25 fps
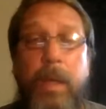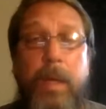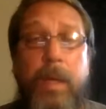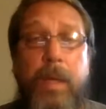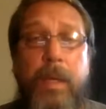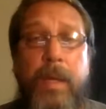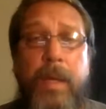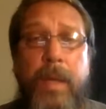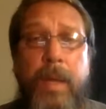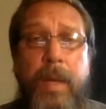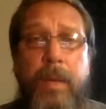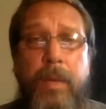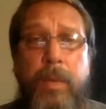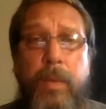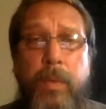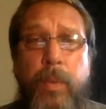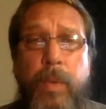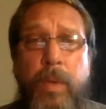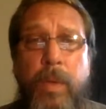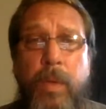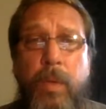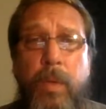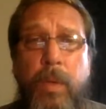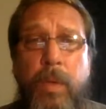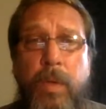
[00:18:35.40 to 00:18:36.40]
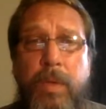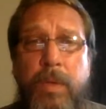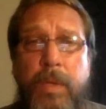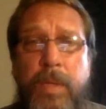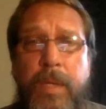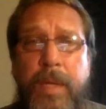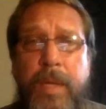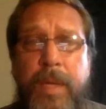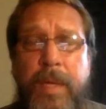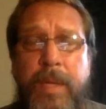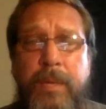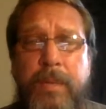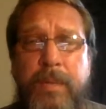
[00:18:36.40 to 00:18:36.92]
get out in the real world
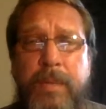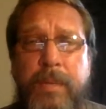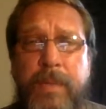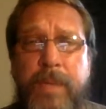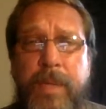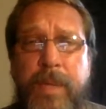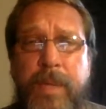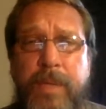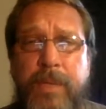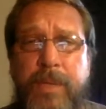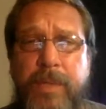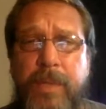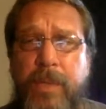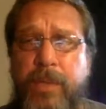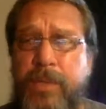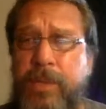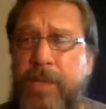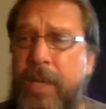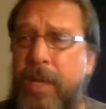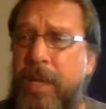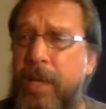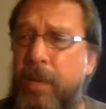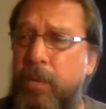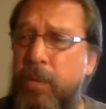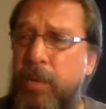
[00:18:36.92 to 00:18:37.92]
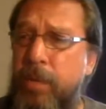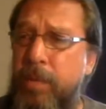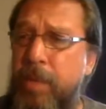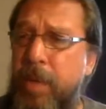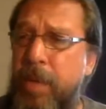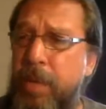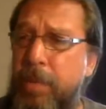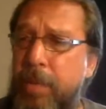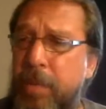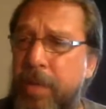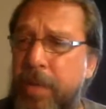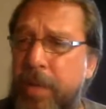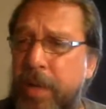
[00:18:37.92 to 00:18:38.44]
again, start associating with
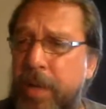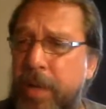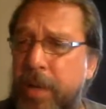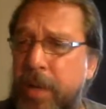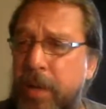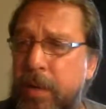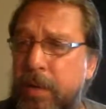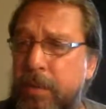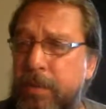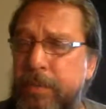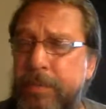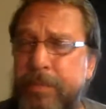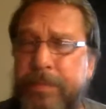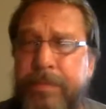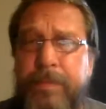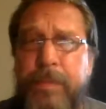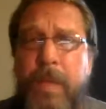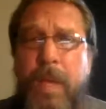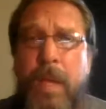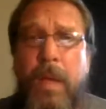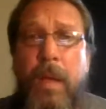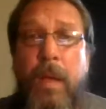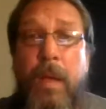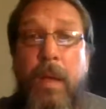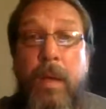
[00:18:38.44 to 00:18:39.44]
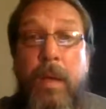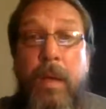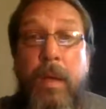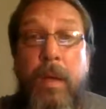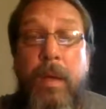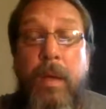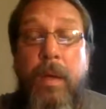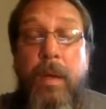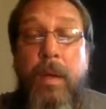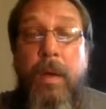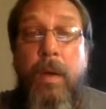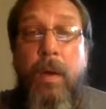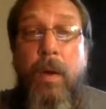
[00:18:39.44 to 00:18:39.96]
people that are
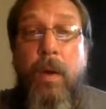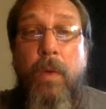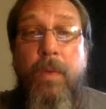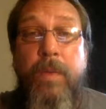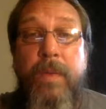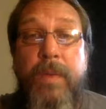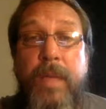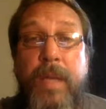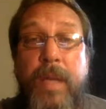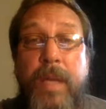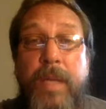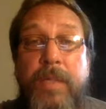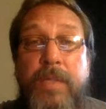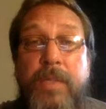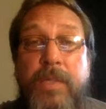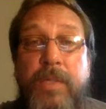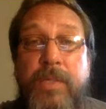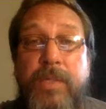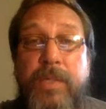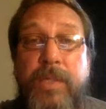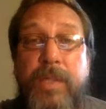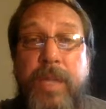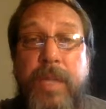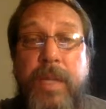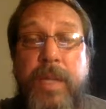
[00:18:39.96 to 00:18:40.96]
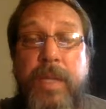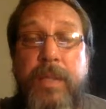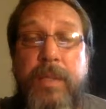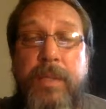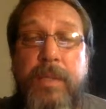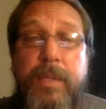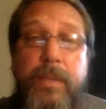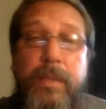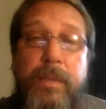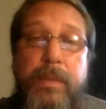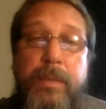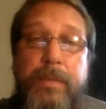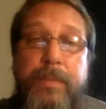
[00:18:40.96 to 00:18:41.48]
over the age of
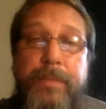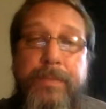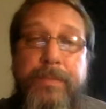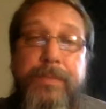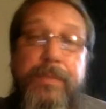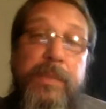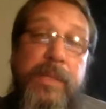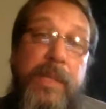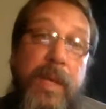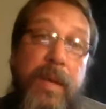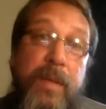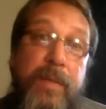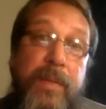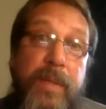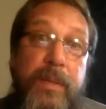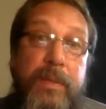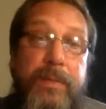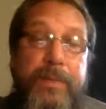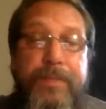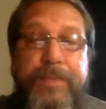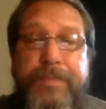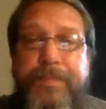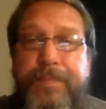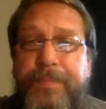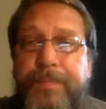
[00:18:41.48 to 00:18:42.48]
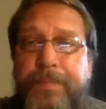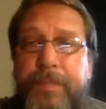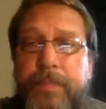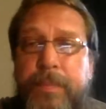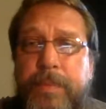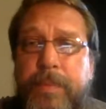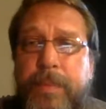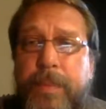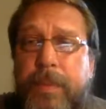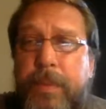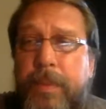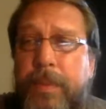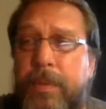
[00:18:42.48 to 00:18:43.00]
6, 7.
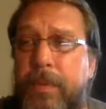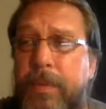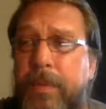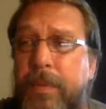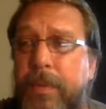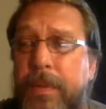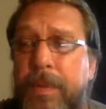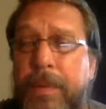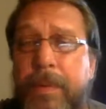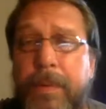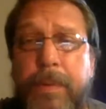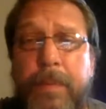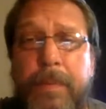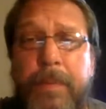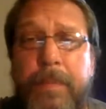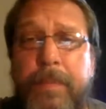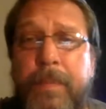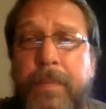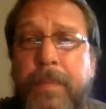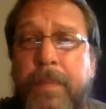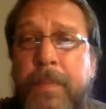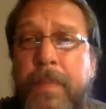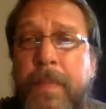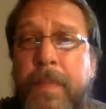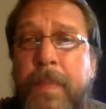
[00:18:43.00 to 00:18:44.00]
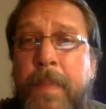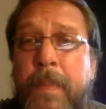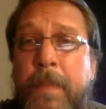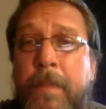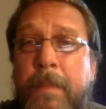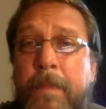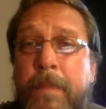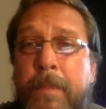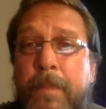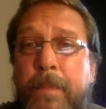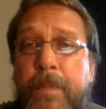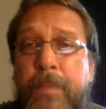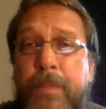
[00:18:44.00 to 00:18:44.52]
So,
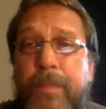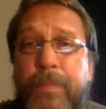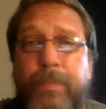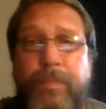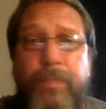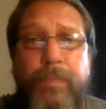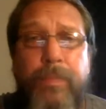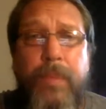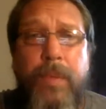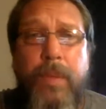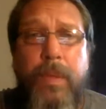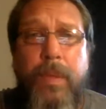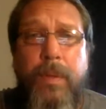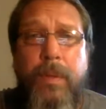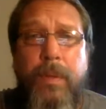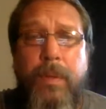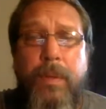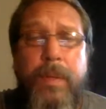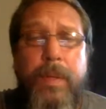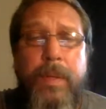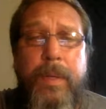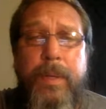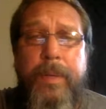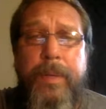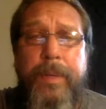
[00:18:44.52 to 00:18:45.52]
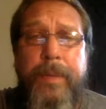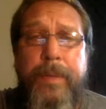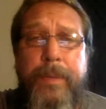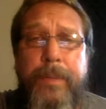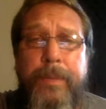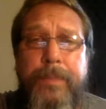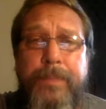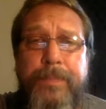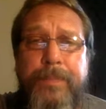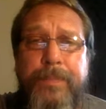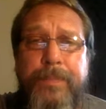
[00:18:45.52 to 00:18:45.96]
I don't know.